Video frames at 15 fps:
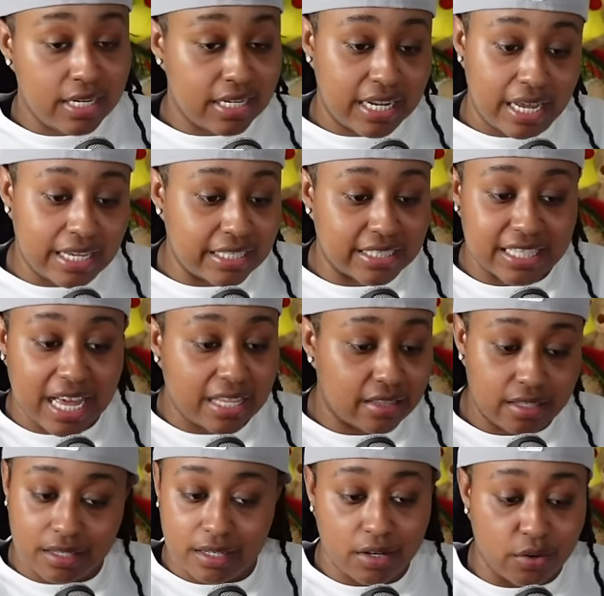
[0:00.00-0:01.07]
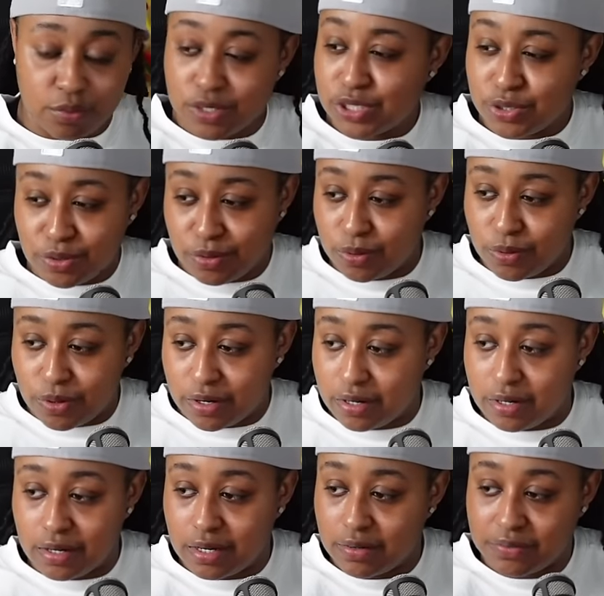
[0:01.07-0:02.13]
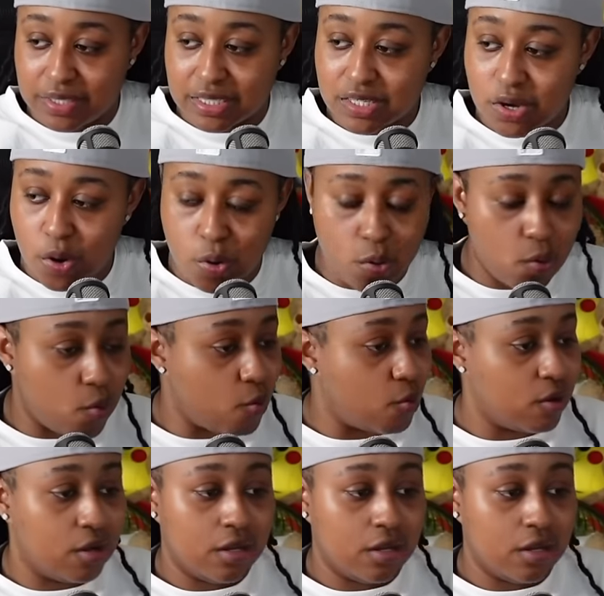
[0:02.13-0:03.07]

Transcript: that is not the original lawyer of this whole.